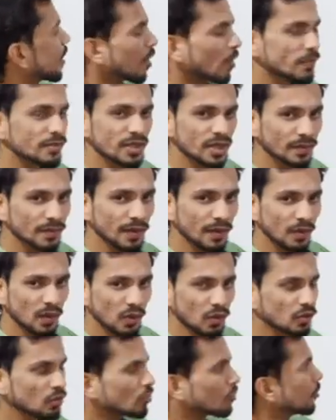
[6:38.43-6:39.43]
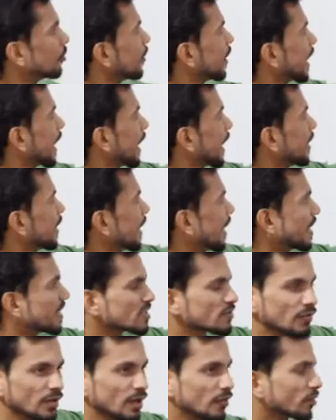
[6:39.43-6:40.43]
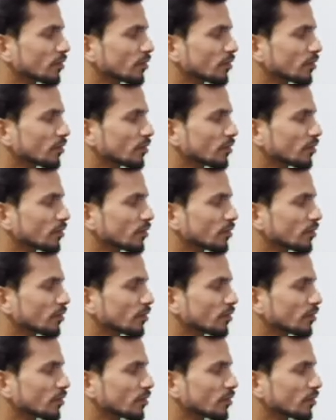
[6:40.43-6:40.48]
observer O in S frame